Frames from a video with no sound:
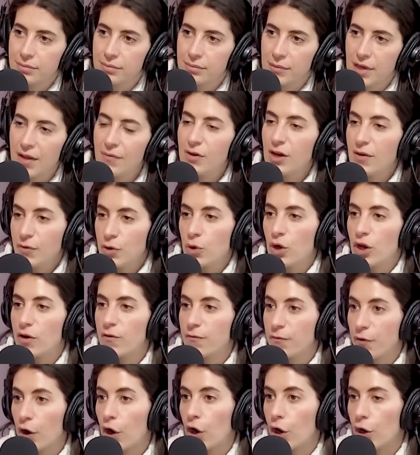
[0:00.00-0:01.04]
even if you
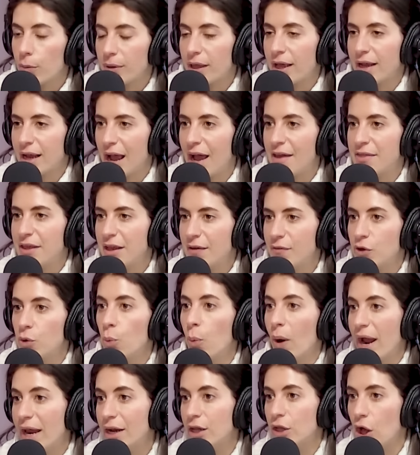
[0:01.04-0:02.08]
confirm, like I think if you
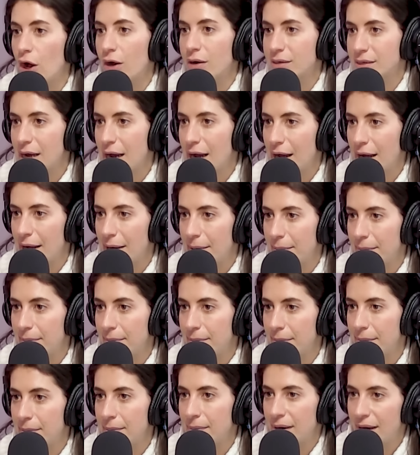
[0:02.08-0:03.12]
wait a long time
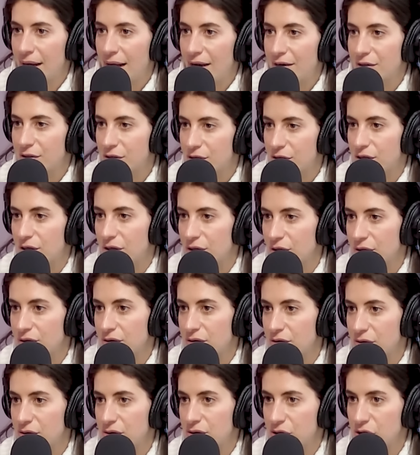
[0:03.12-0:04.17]
and to
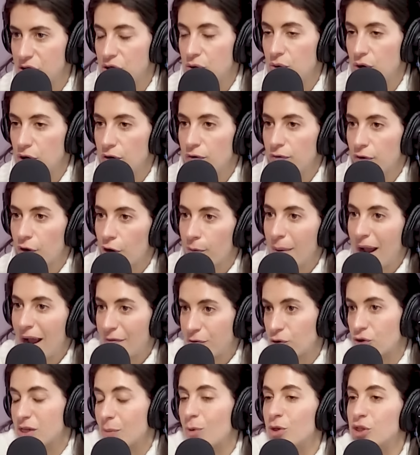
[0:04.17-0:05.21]
to confirm
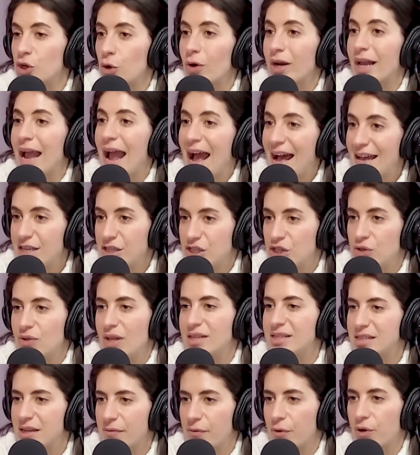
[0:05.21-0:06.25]
after someone's already asked you,
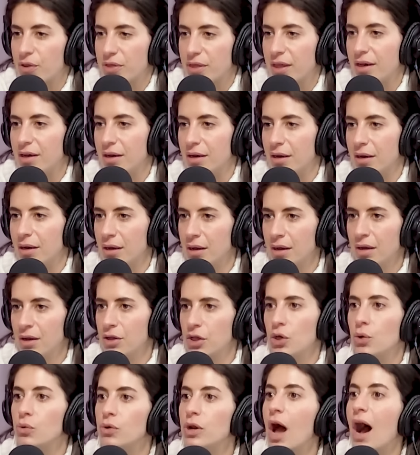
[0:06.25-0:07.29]
that's different than
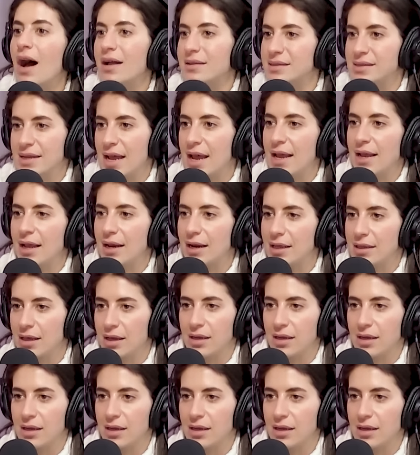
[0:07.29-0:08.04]
you not saying anything